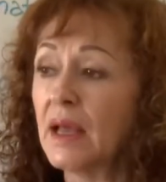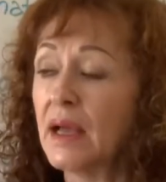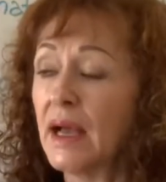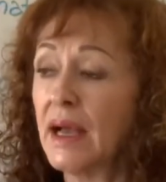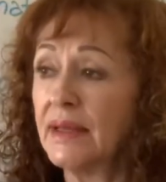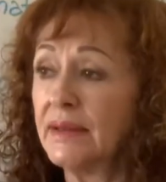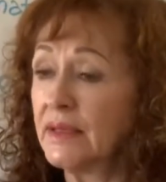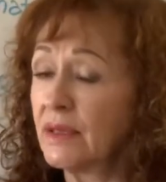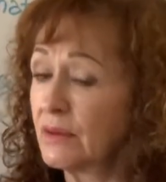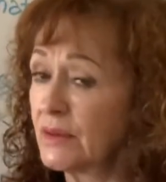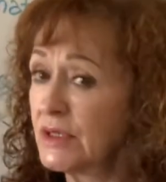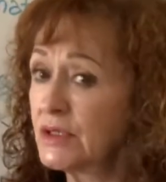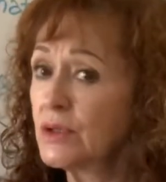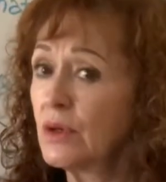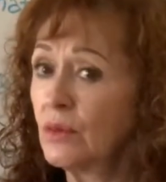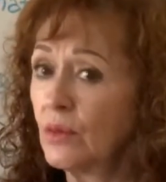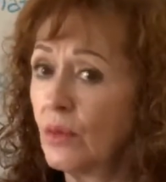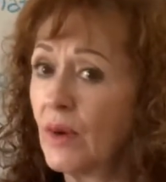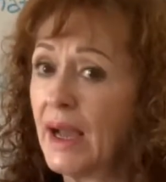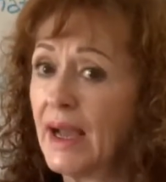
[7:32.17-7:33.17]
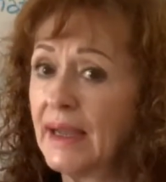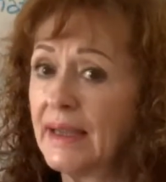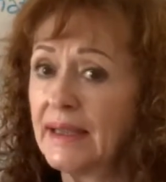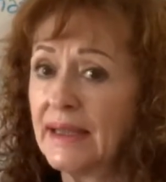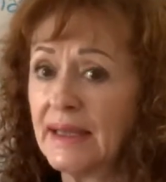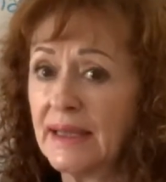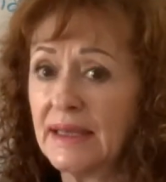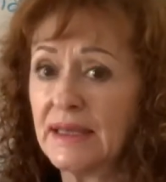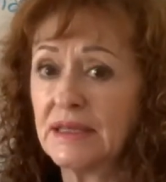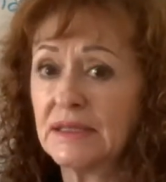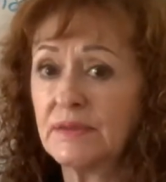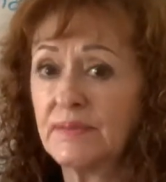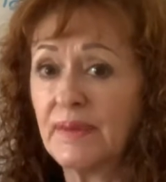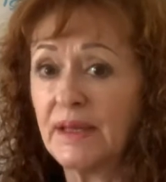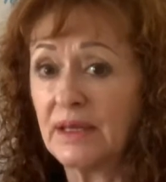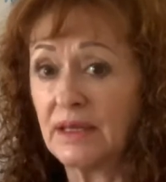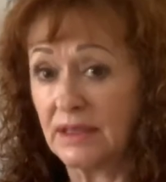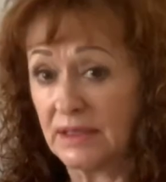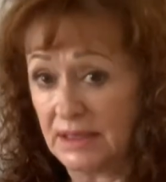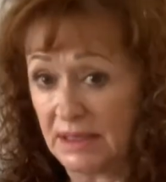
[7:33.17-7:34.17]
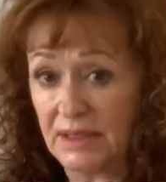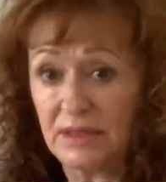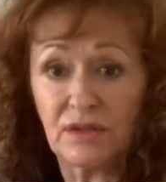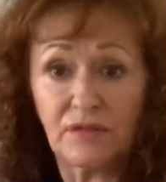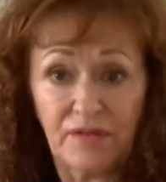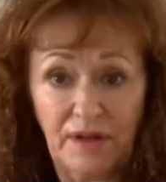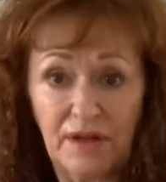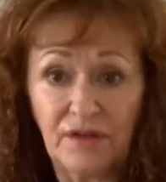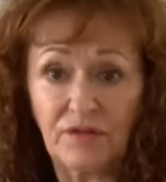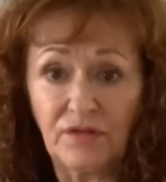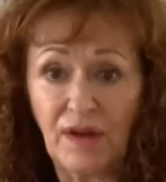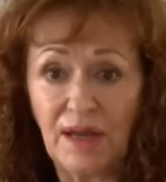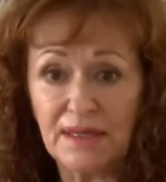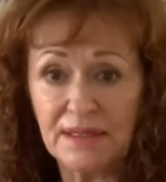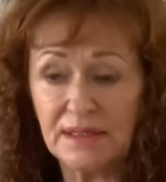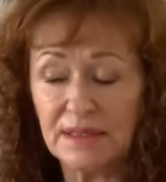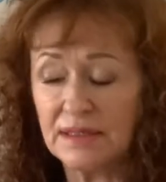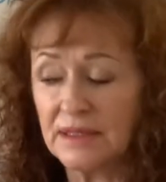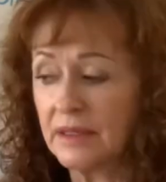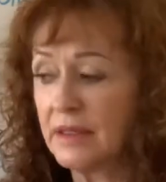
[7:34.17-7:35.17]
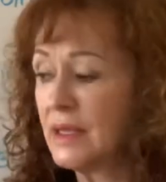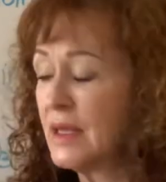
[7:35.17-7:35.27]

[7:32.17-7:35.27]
And the reason why is because it's fast.